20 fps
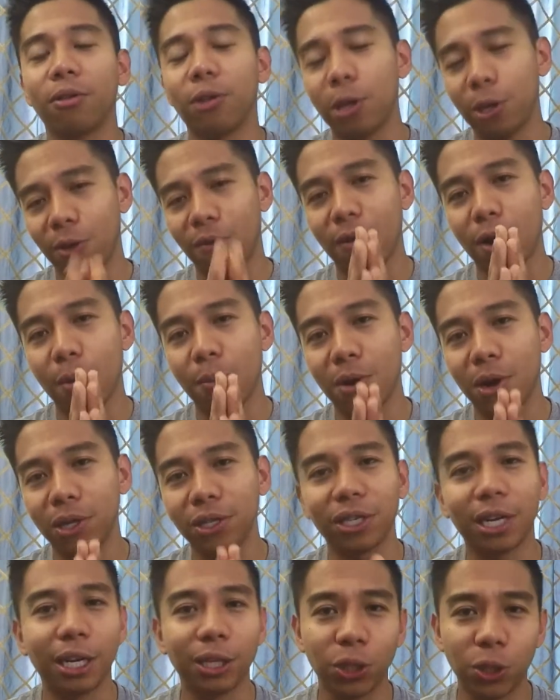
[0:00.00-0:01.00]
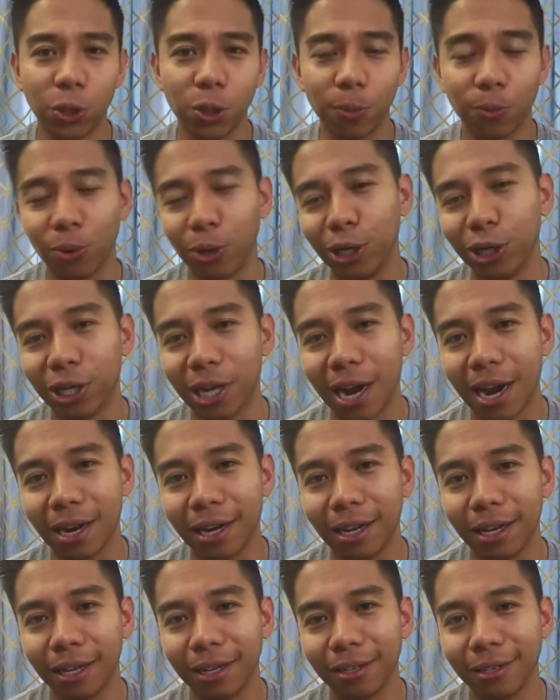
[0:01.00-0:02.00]
Thank you very much, and I do appreciate
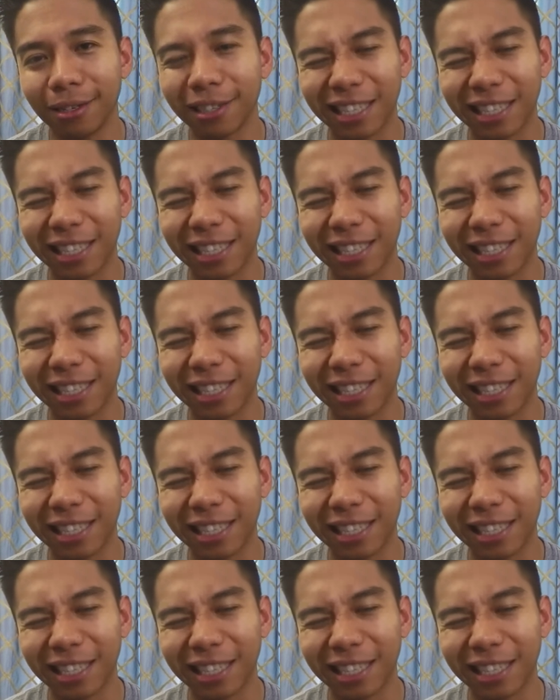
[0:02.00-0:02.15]
it.